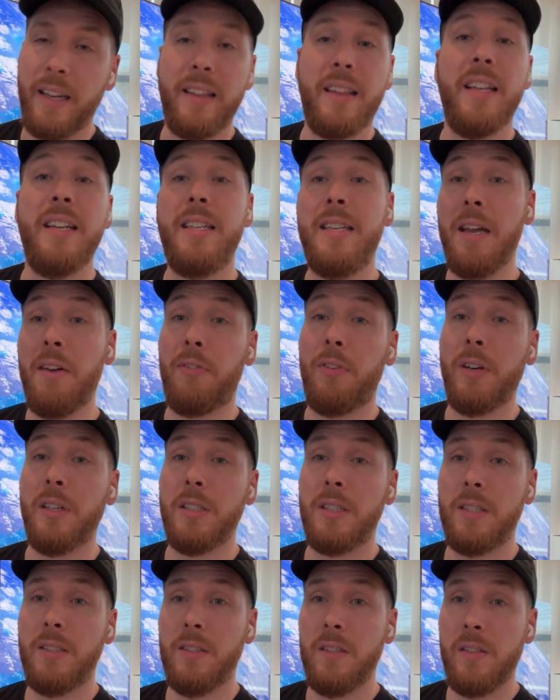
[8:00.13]
the
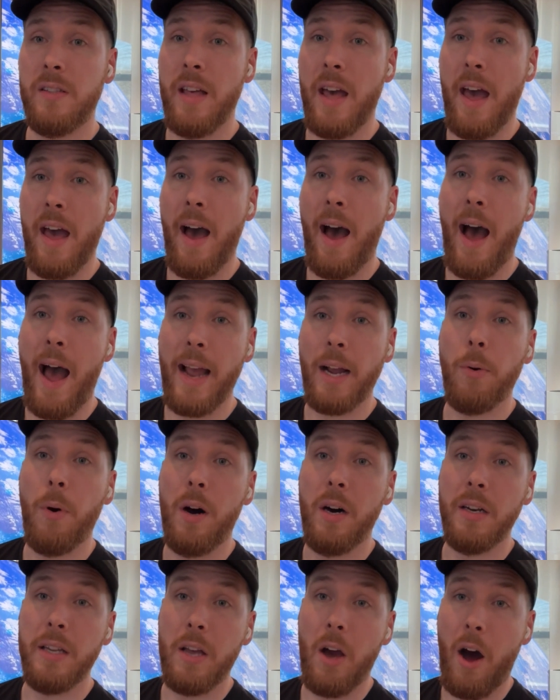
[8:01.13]
difference that high
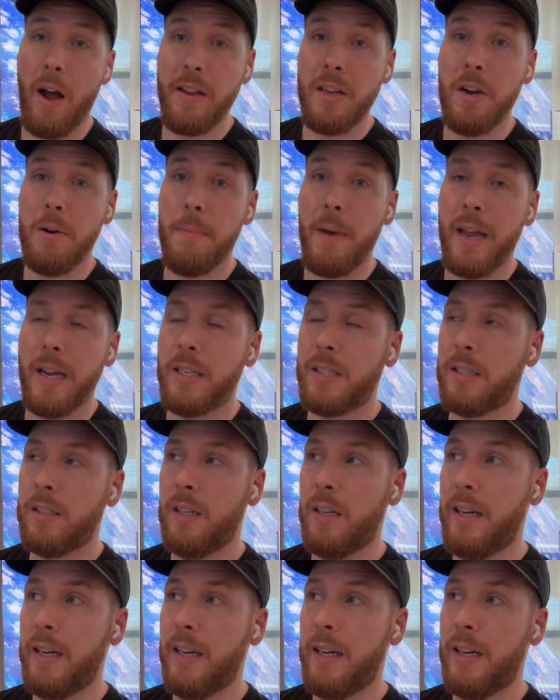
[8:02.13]
quality audio makes.